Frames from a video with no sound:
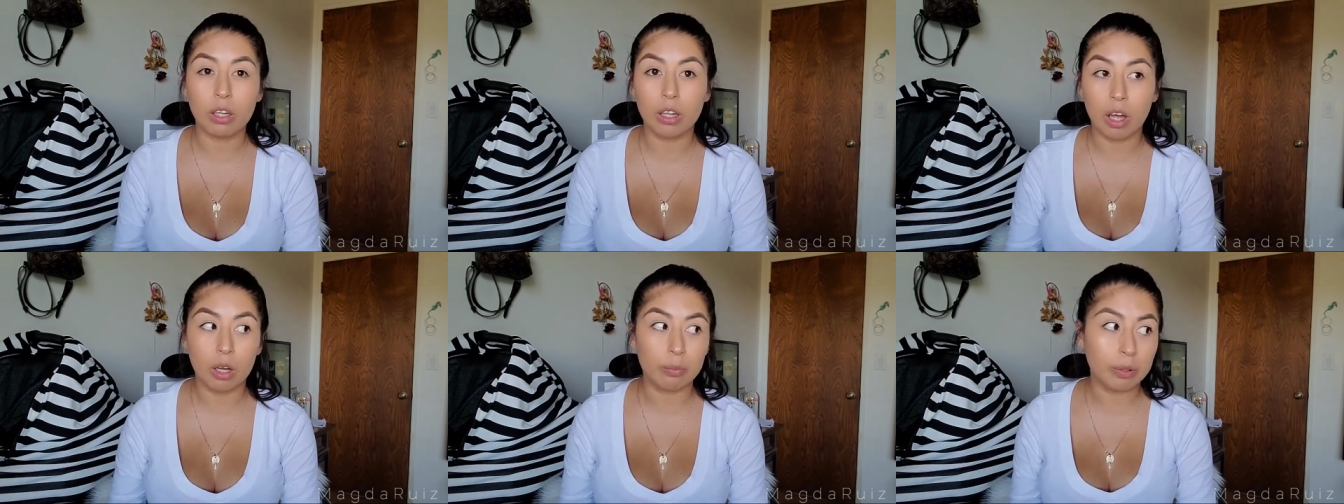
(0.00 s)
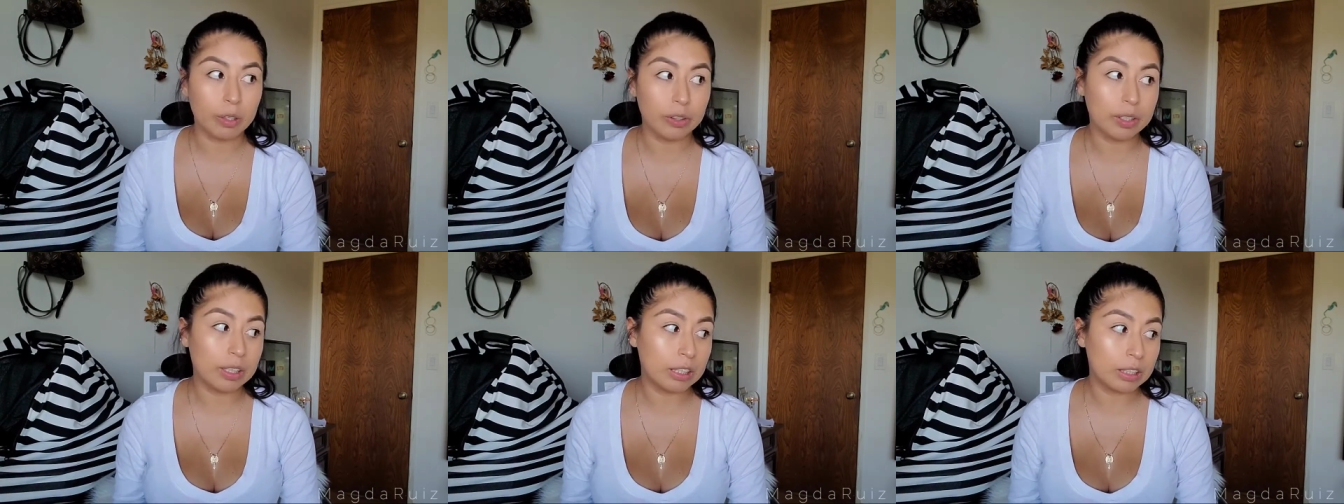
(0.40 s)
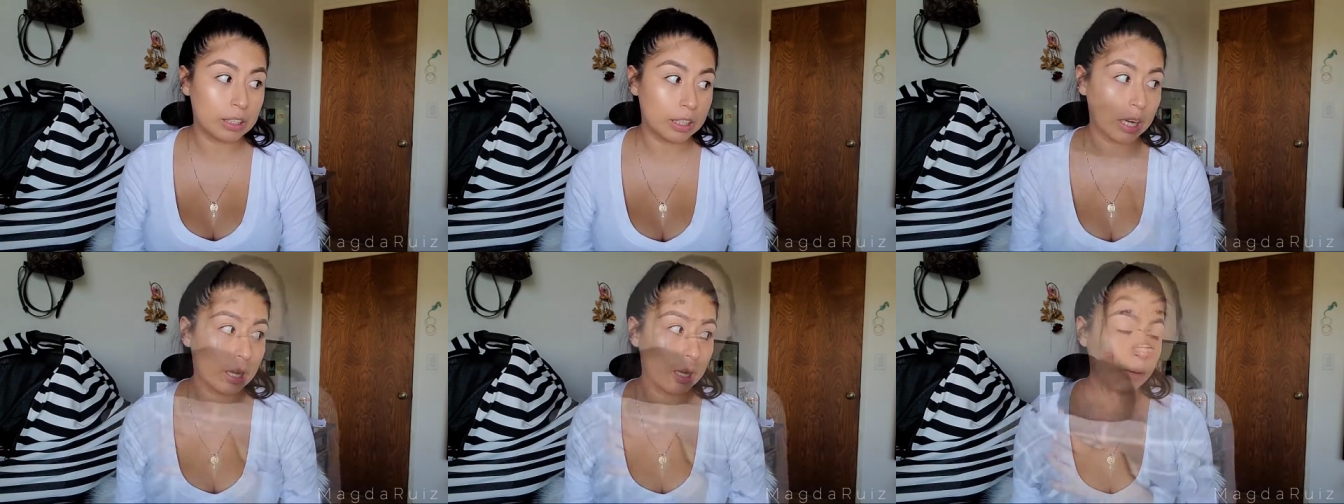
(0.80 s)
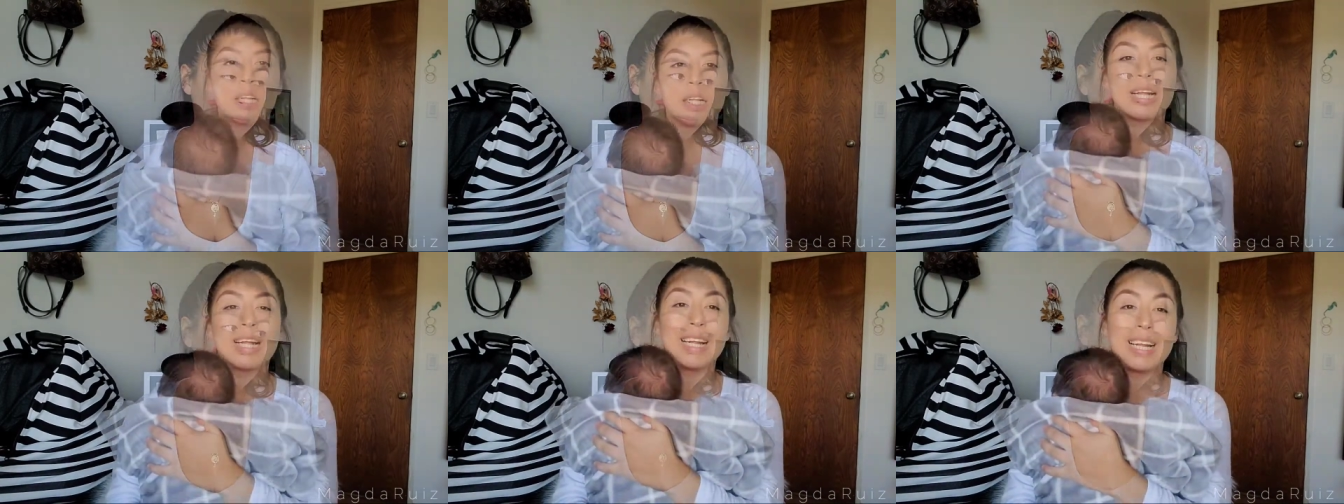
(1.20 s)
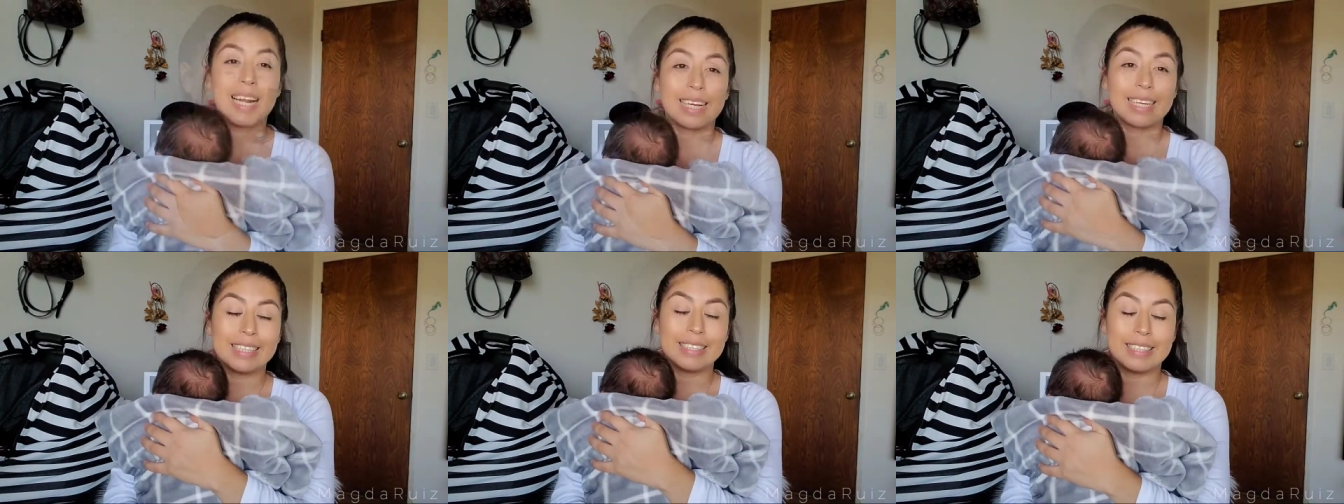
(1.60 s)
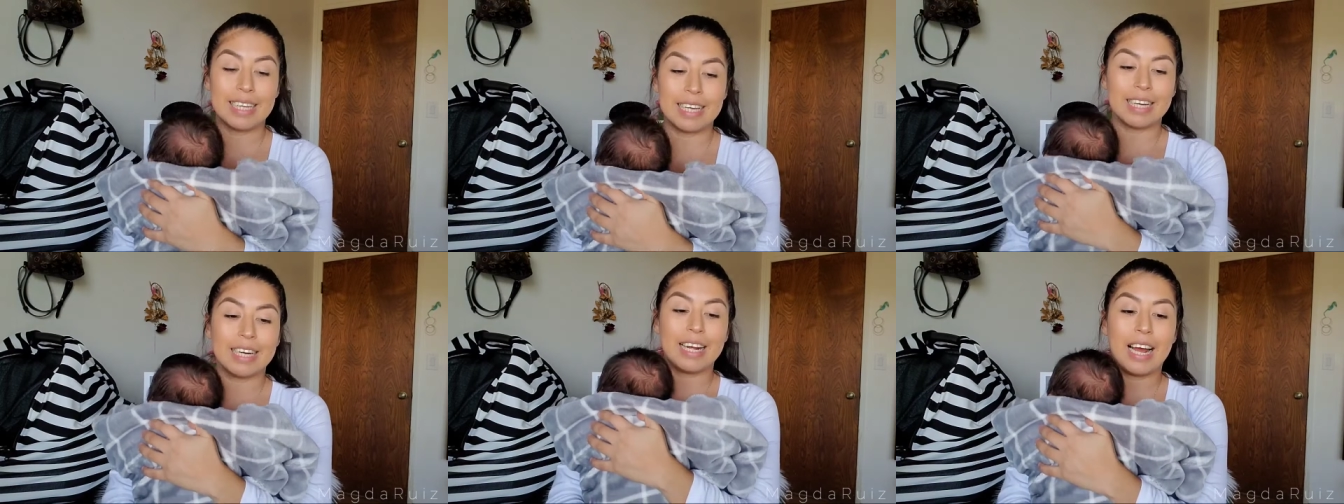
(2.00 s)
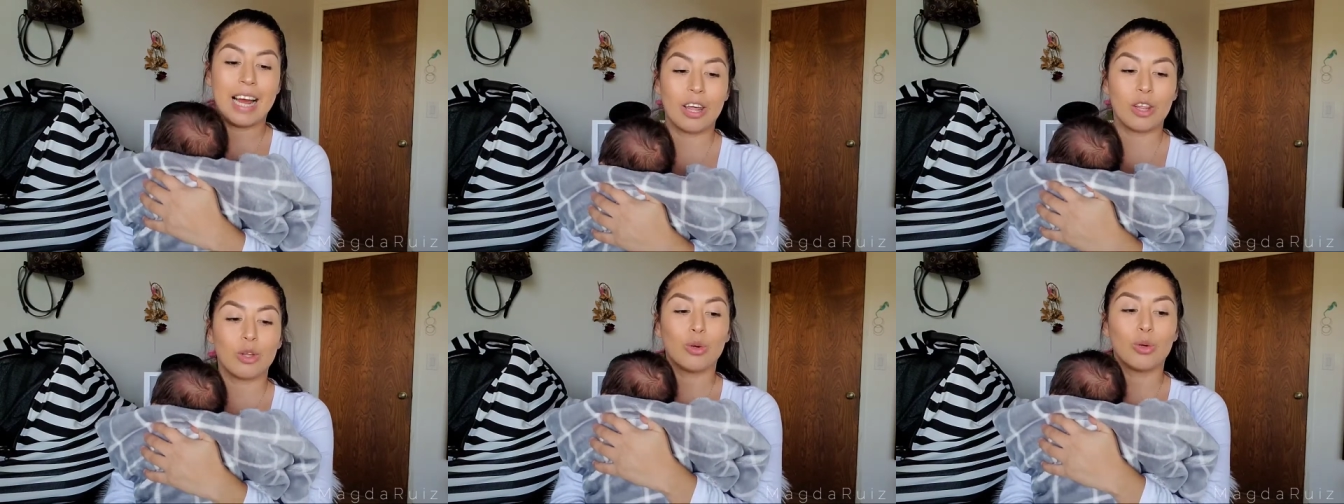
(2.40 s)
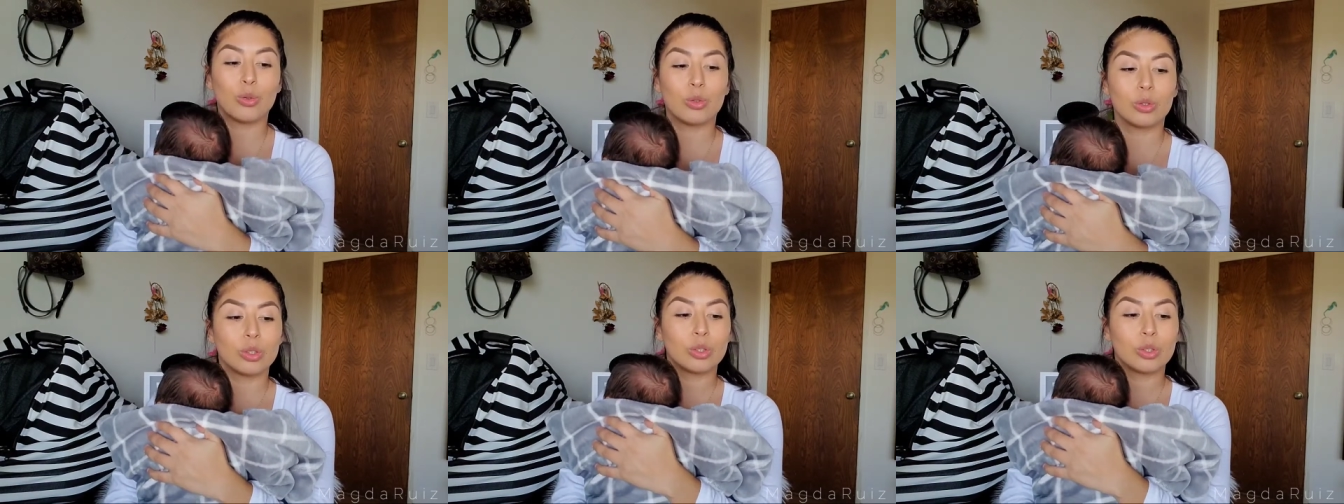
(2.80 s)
long period of time. Like I said, I don't